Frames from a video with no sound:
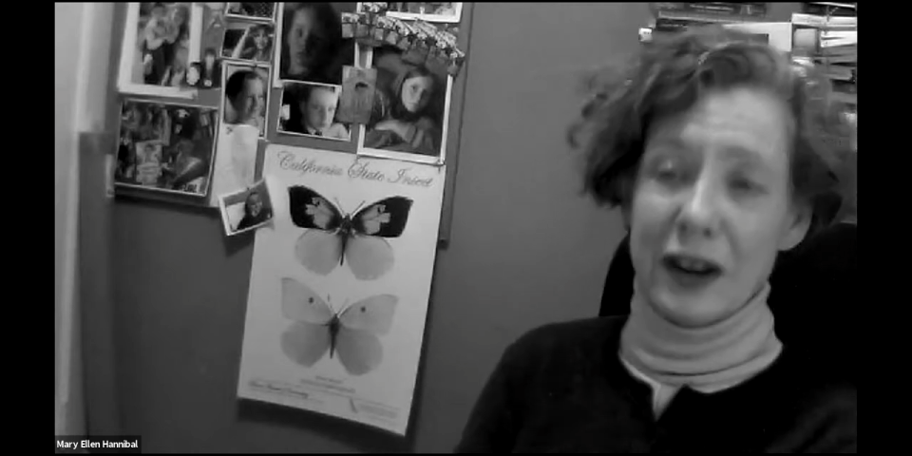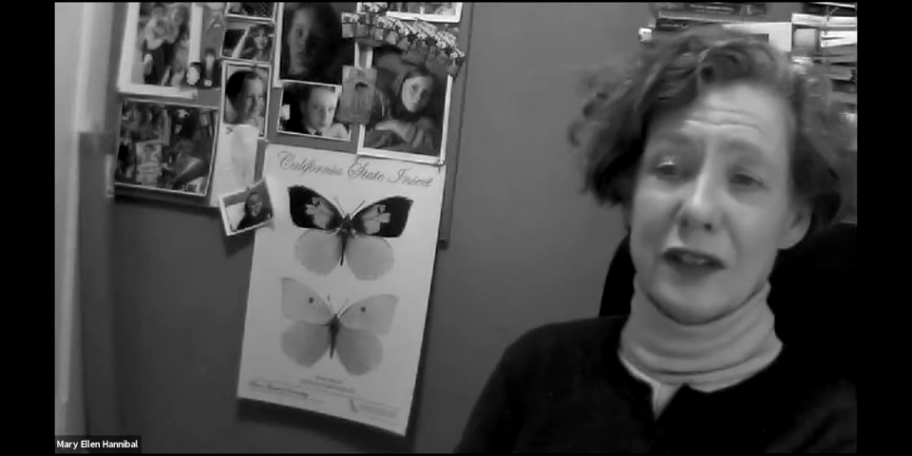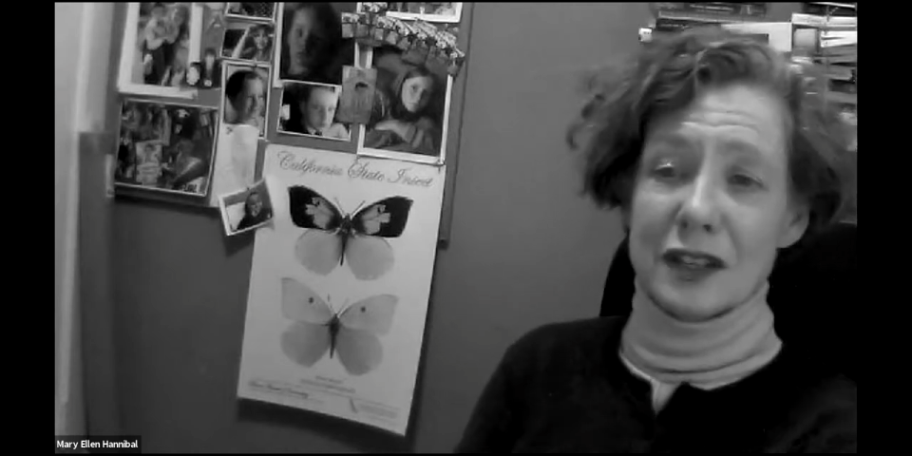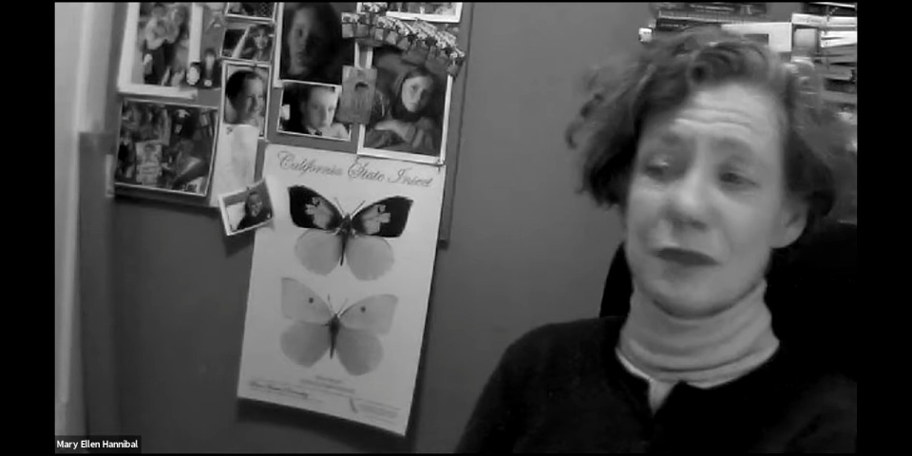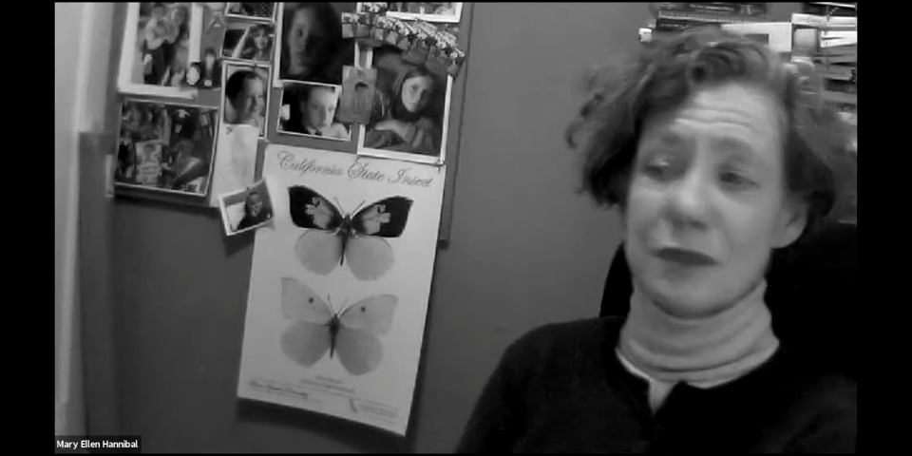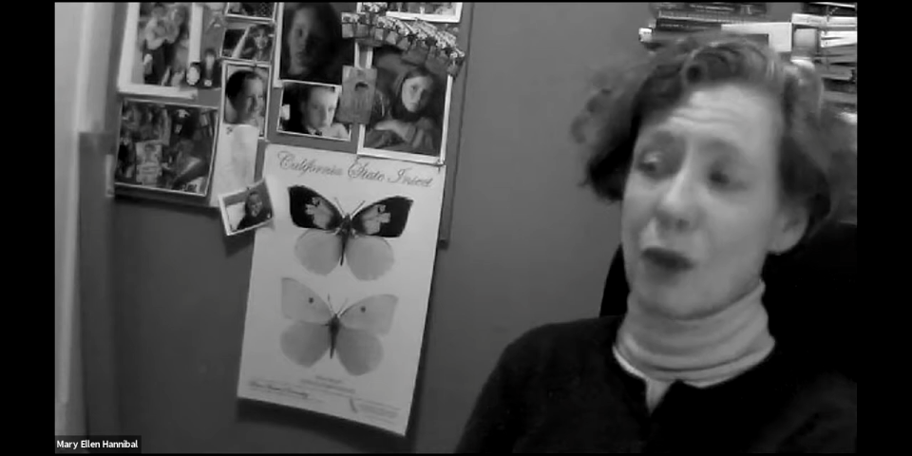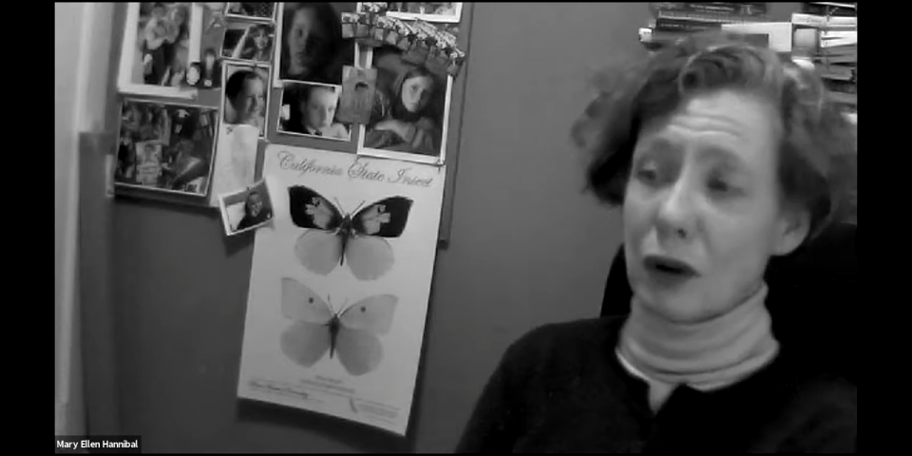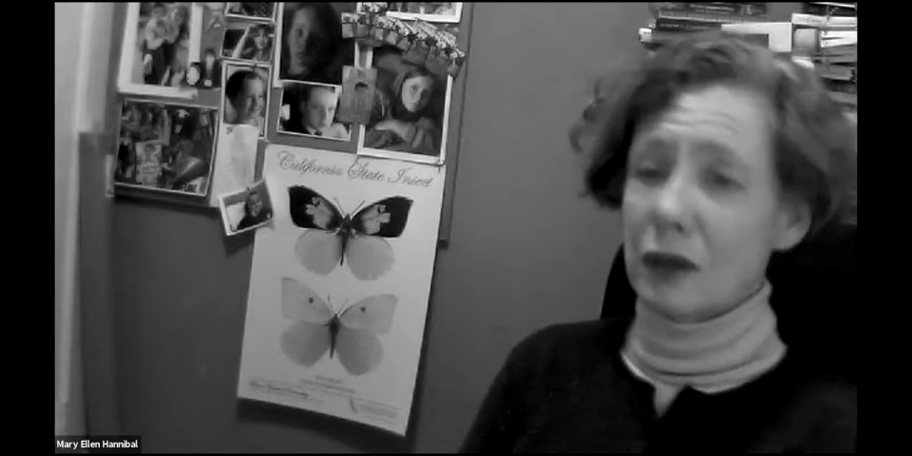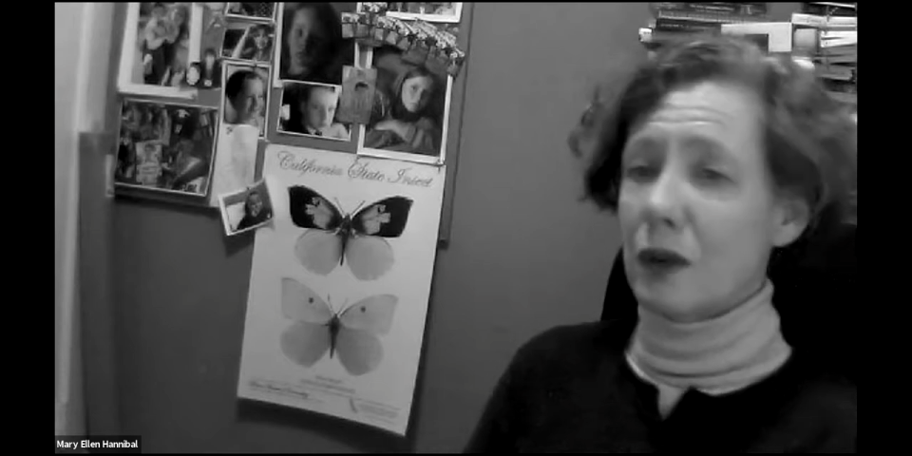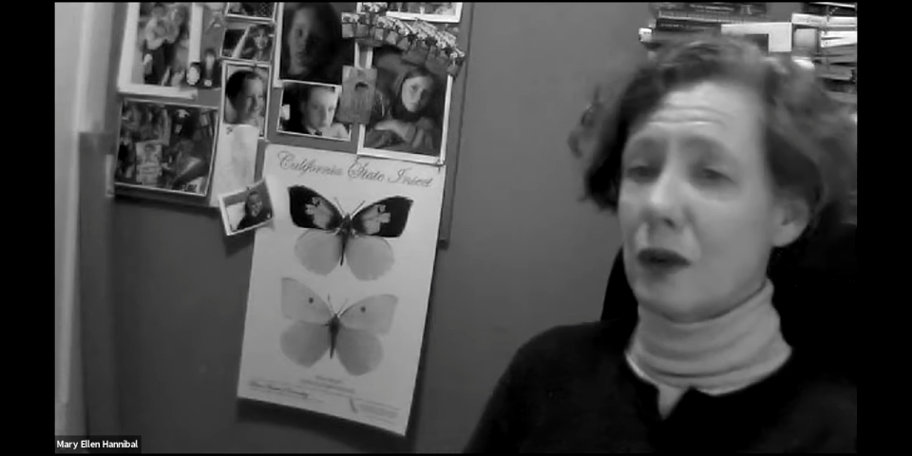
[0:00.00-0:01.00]
And this is
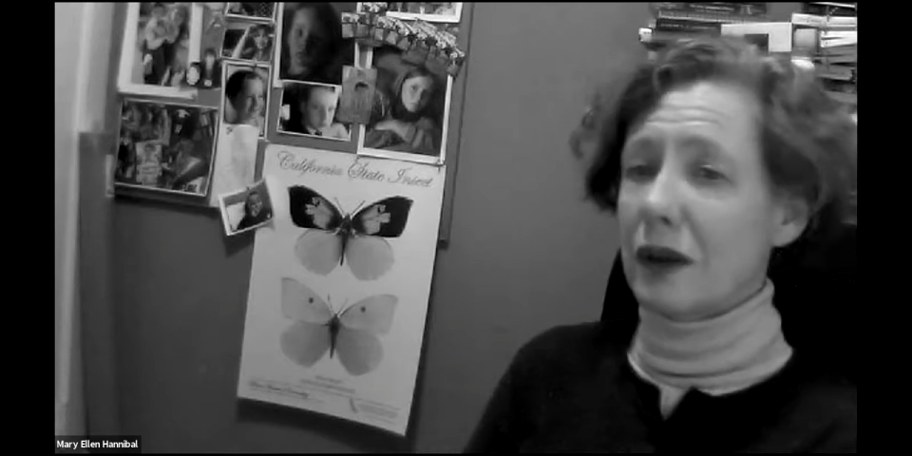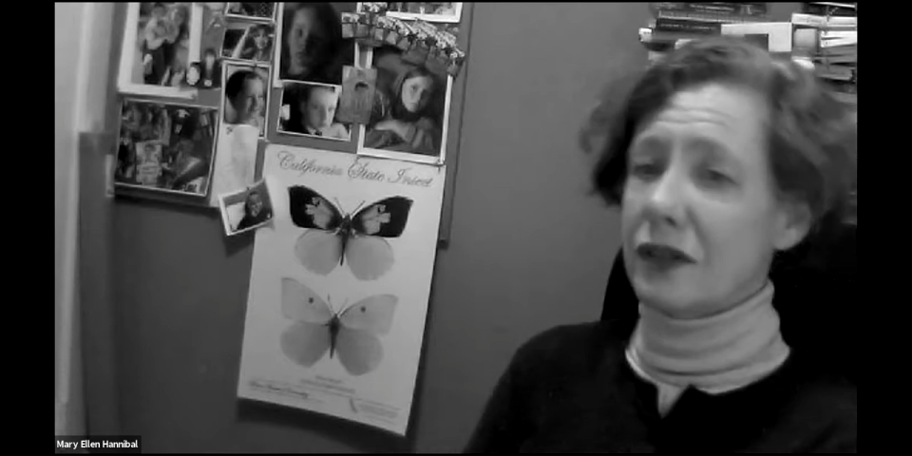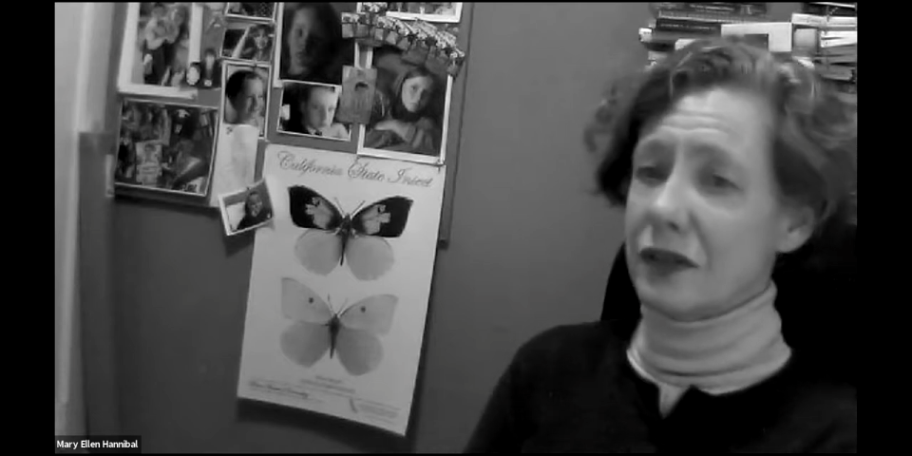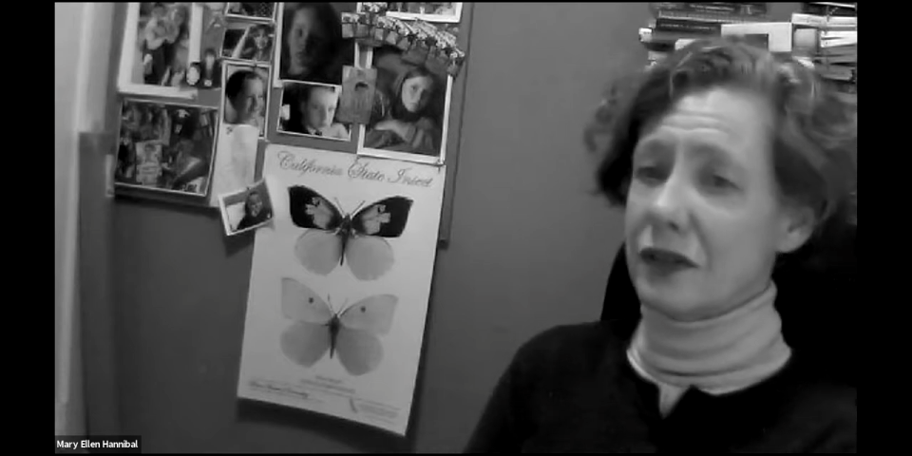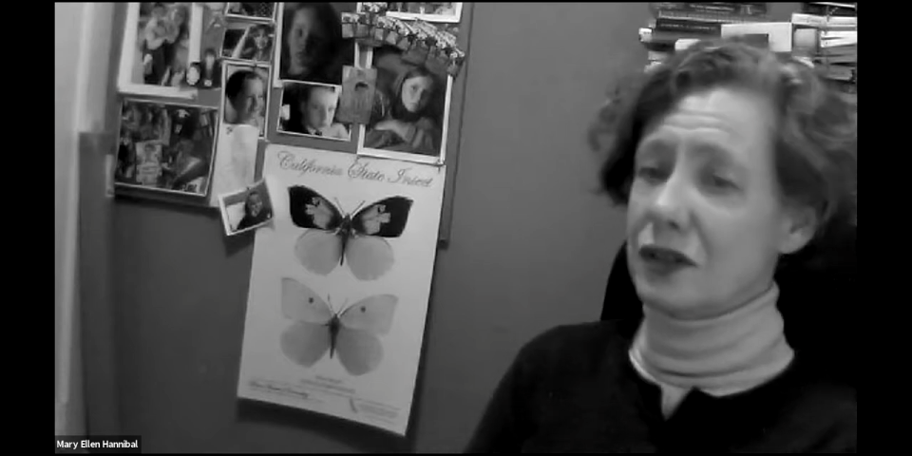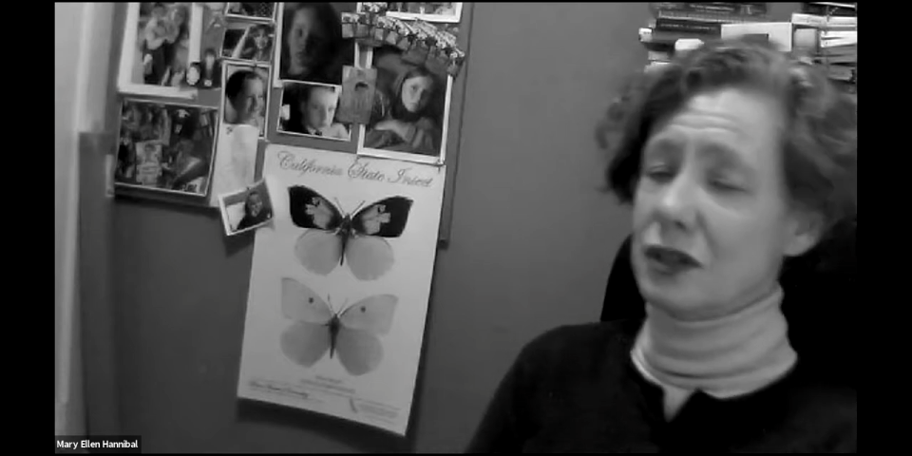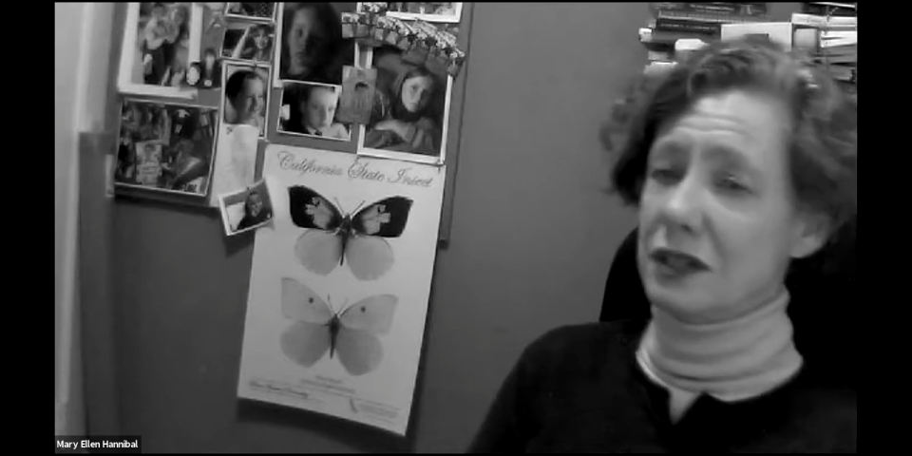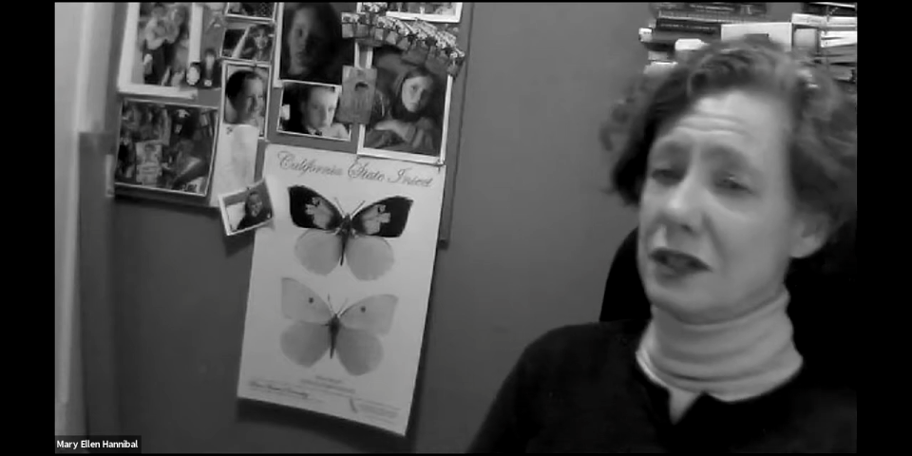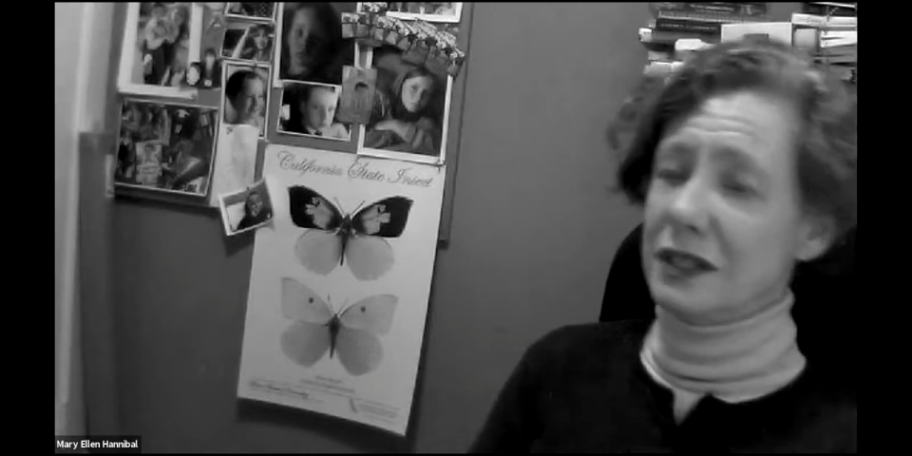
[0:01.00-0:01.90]
partly why I think this should